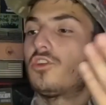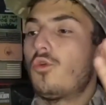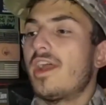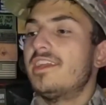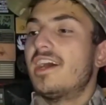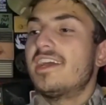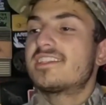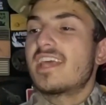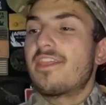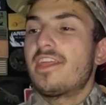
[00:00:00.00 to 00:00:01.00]
quite
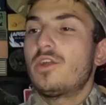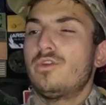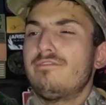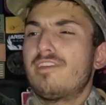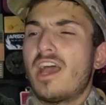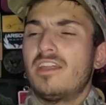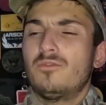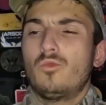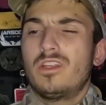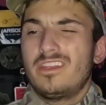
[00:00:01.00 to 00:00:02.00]
nice. I think we've gotten
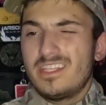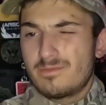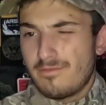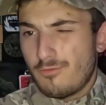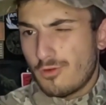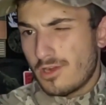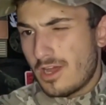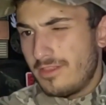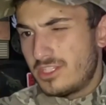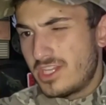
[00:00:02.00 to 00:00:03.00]
one of these before
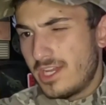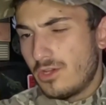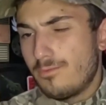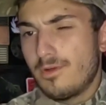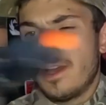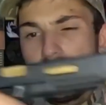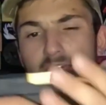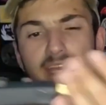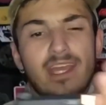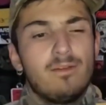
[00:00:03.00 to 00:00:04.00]
on the channel, but I
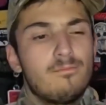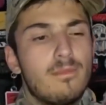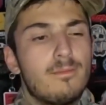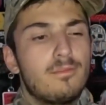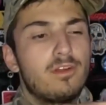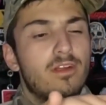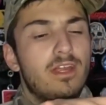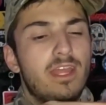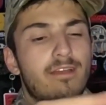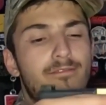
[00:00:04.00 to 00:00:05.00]
can't remember
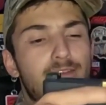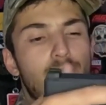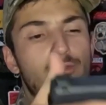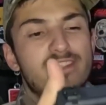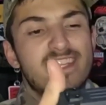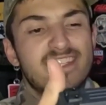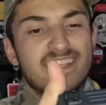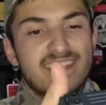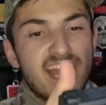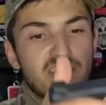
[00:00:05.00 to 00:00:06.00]
if it was this
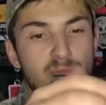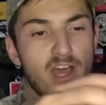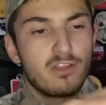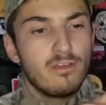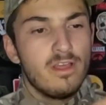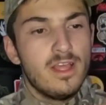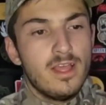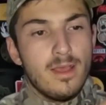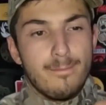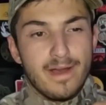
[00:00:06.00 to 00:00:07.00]
exact model.
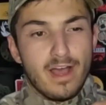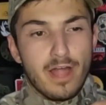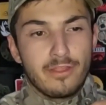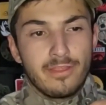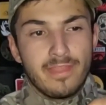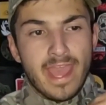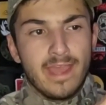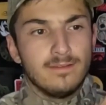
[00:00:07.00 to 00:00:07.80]
But other than that,